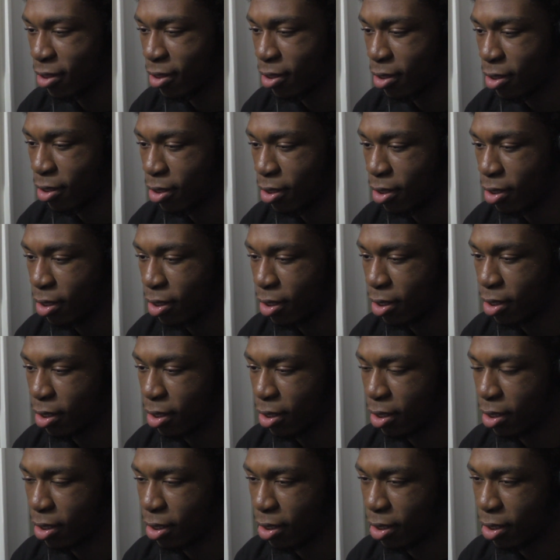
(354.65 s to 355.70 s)

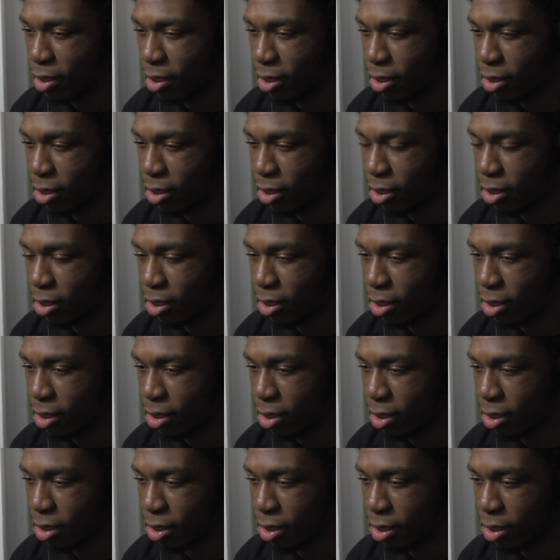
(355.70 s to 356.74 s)

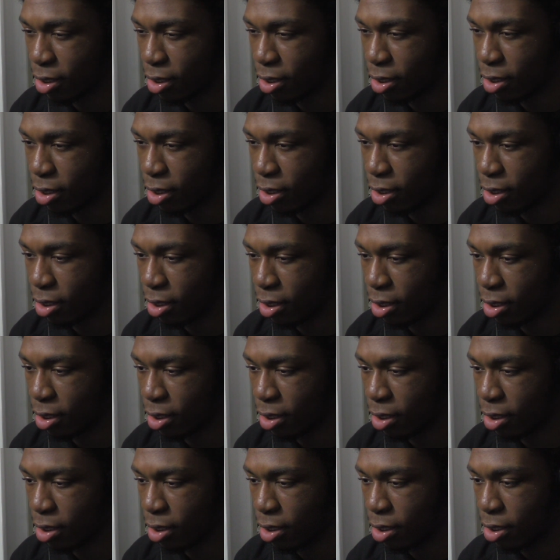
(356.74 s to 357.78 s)

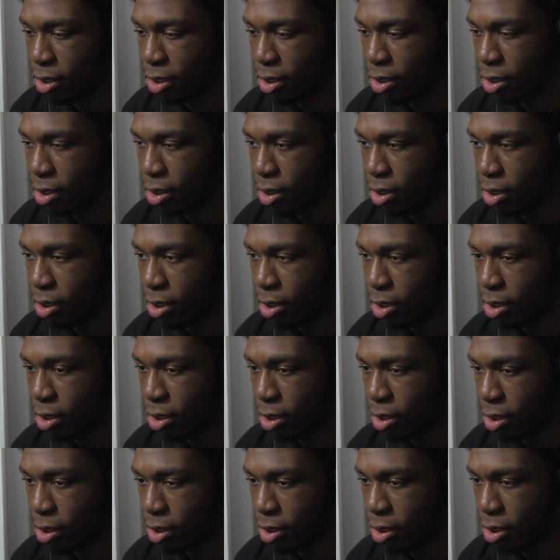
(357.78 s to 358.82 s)

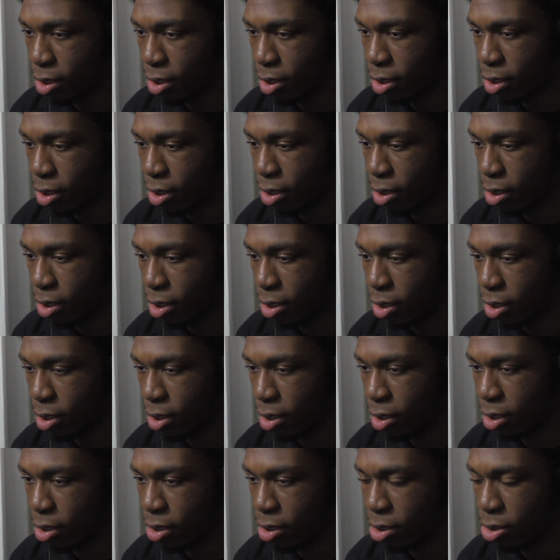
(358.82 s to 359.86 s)

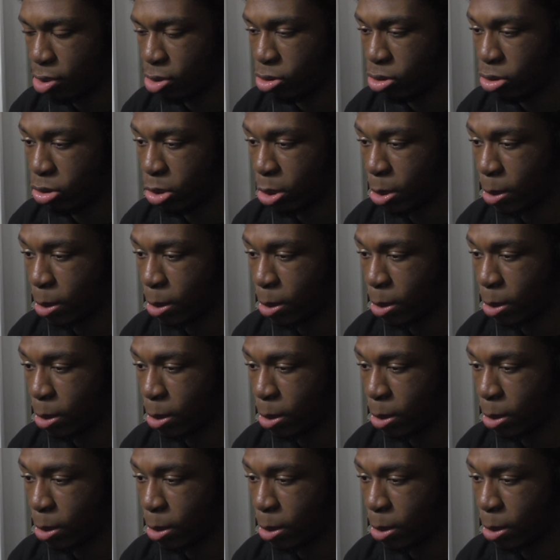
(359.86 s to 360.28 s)
(no one is talking)